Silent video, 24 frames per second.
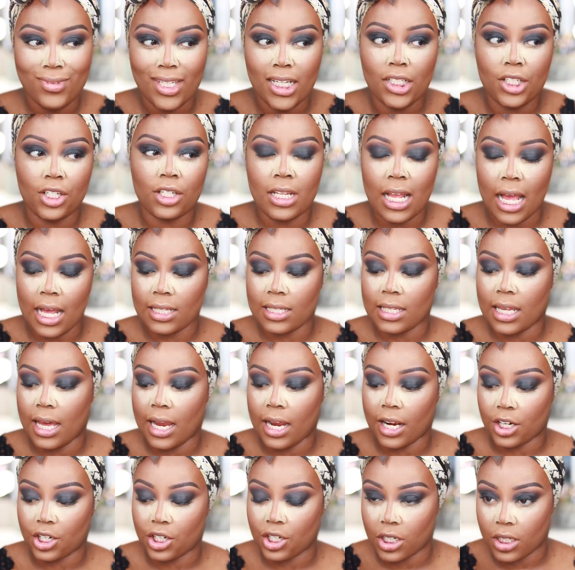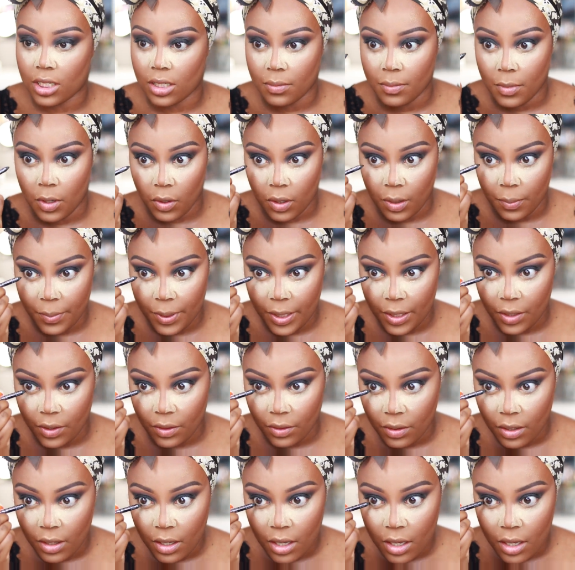It just adds that extra smoke
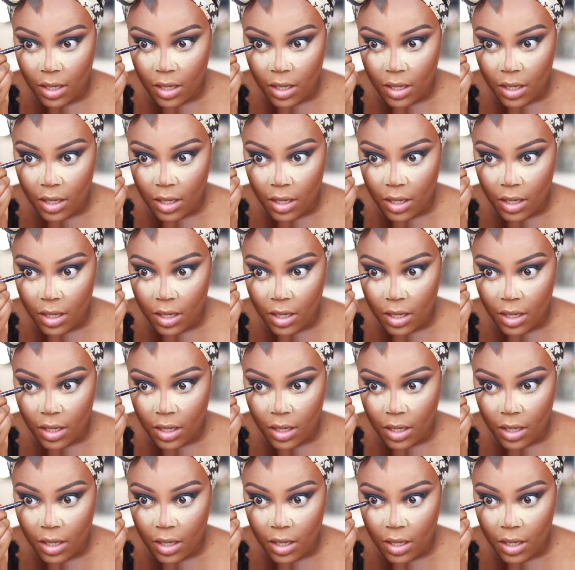appeal.